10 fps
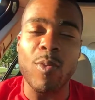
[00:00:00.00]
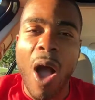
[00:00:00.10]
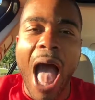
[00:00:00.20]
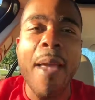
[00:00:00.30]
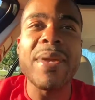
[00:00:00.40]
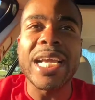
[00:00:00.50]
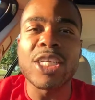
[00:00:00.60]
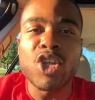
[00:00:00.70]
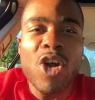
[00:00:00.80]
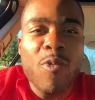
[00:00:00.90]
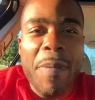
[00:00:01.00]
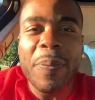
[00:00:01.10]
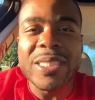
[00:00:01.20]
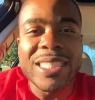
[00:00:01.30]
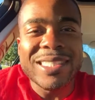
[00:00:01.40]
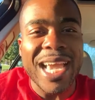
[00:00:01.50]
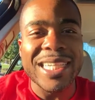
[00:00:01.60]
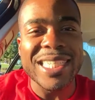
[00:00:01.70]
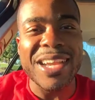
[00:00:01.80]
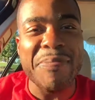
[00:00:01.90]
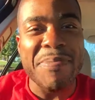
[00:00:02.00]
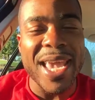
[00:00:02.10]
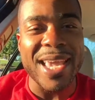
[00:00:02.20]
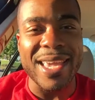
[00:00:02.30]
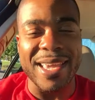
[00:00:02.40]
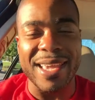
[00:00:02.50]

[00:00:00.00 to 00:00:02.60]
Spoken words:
Why? Because you're a representation of me.